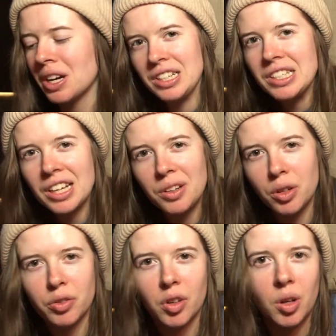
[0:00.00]
They just had
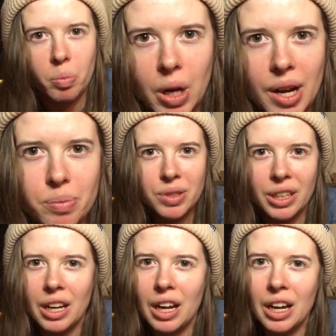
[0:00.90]
overall bops.
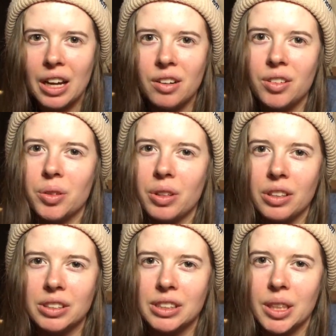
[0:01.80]
Like, I don't know what
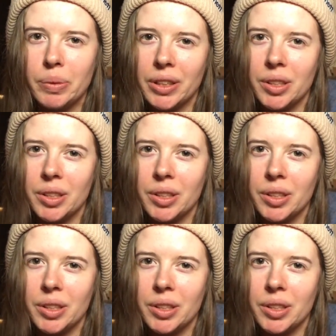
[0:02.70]
else to say about